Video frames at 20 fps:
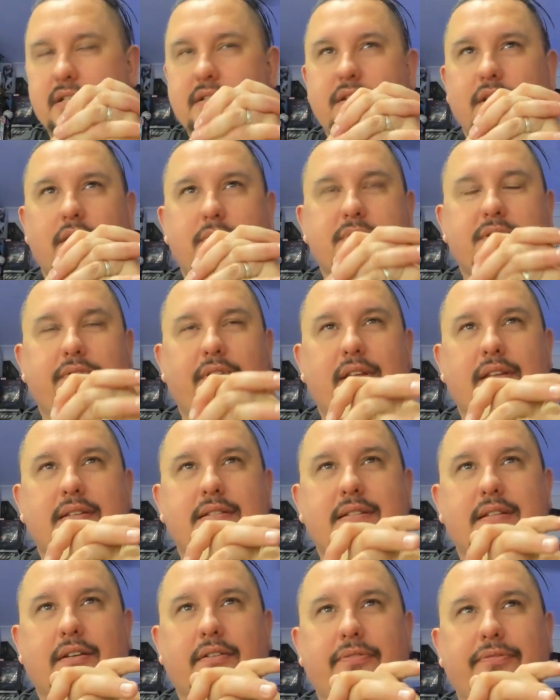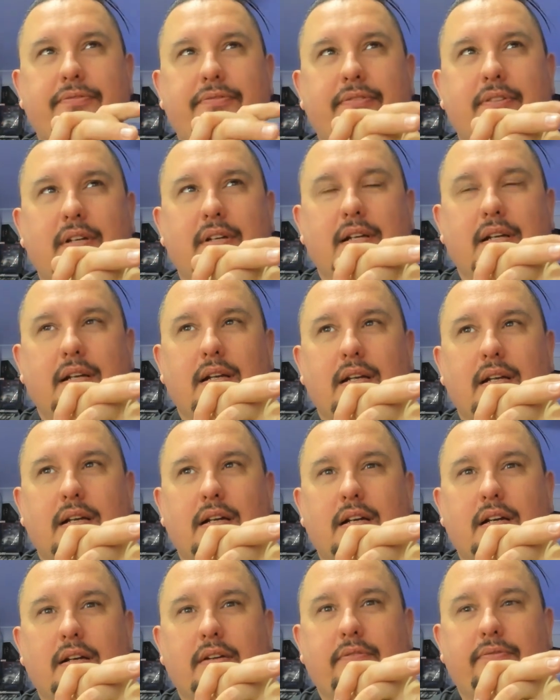terms of other stuff,
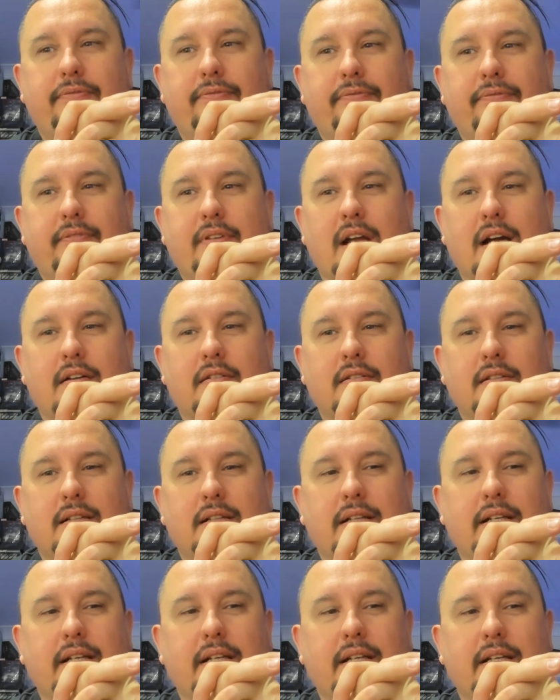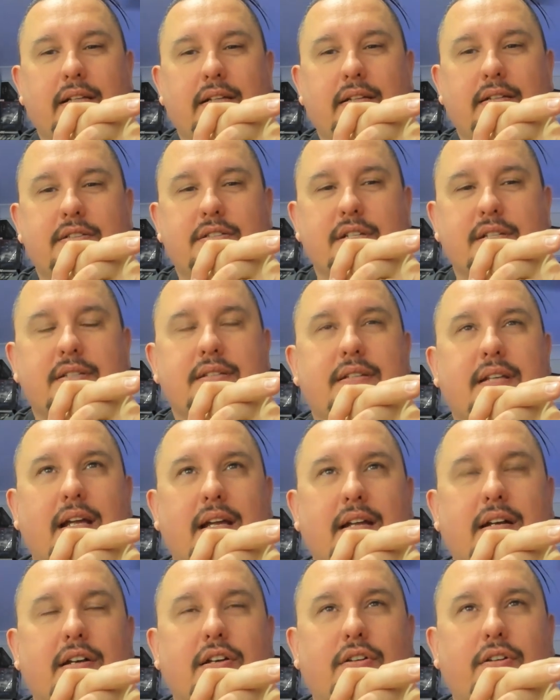I've currently just
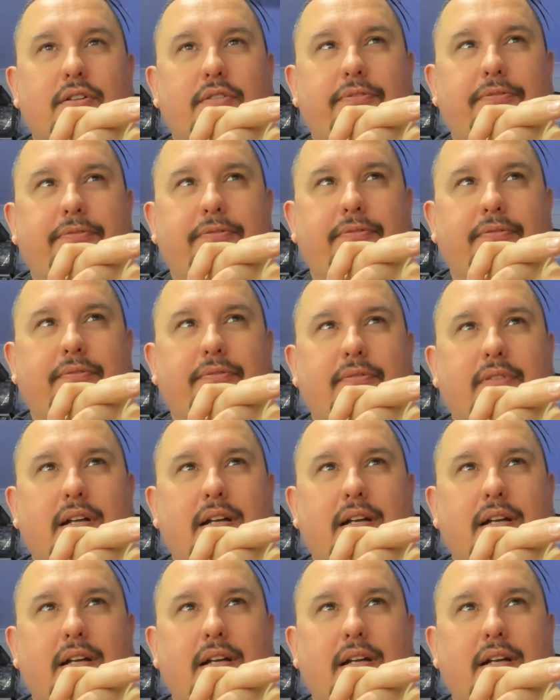started off